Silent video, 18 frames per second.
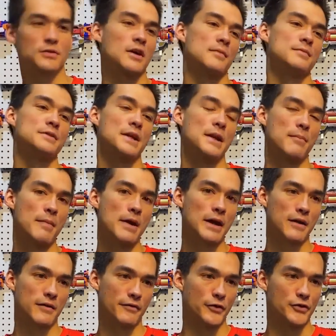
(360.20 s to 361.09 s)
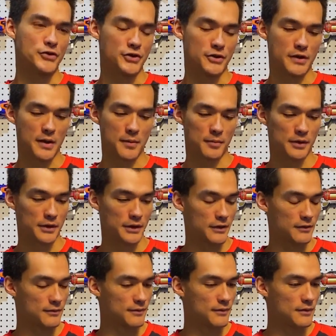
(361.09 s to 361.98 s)
comes in a mega version, I
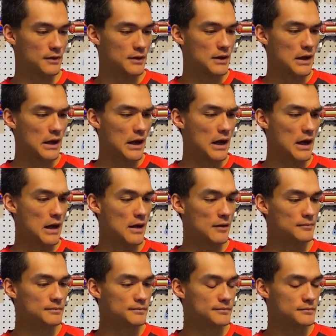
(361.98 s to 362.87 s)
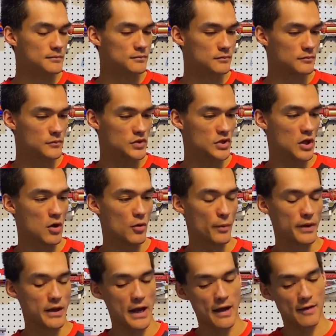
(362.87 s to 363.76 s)
believe. So
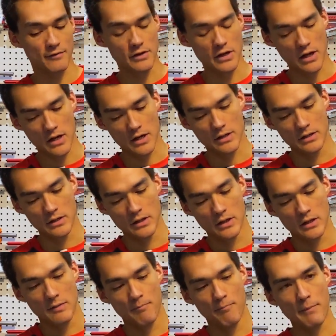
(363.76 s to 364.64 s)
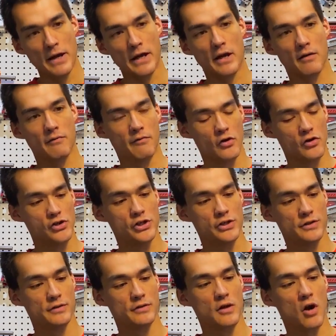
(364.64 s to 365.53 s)
we have done mega
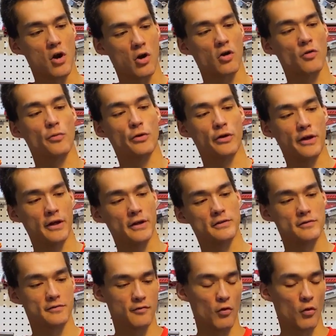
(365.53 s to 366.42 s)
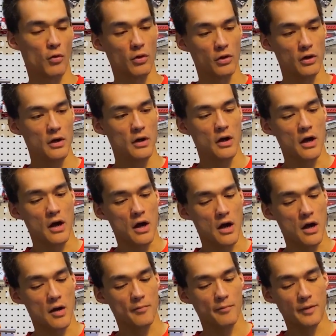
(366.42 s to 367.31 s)
version hardware kits for
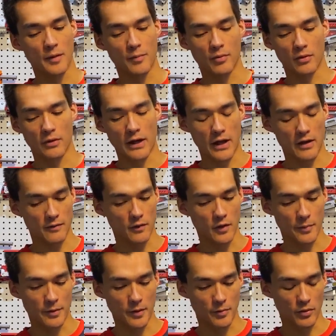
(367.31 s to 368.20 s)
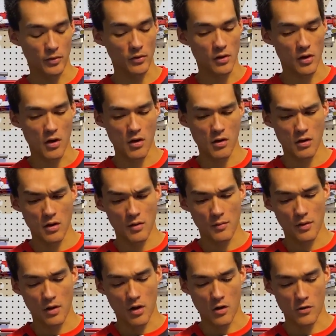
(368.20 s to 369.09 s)
a handful of people
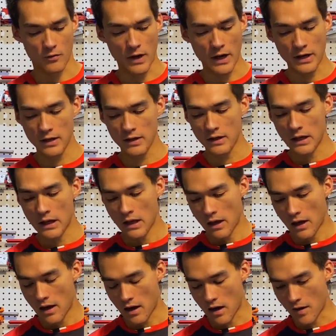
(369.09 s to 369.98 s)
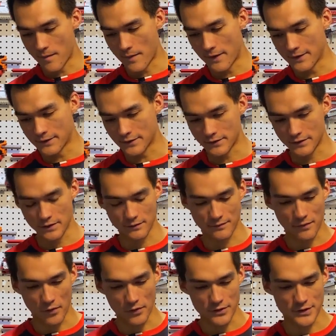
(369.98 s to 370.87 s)
already, and this is the
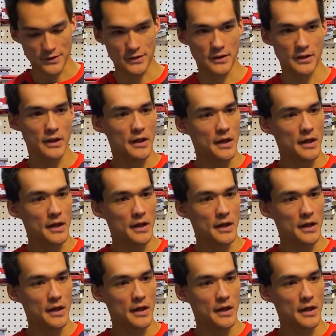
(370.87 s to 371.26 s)
first